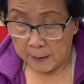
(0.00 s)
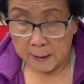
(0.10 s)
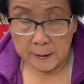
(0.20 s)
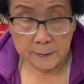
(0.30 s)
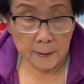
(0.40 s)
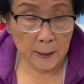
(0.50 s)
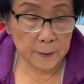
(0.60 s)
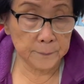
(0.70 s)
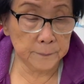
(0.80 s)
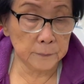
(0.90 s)
And
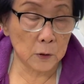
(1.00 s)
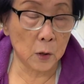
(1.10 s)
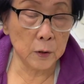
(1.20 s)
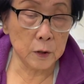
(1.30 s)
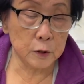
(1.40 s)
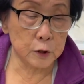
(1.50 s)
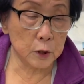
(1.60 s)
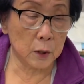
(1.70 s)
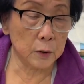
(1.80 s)
I'm going to show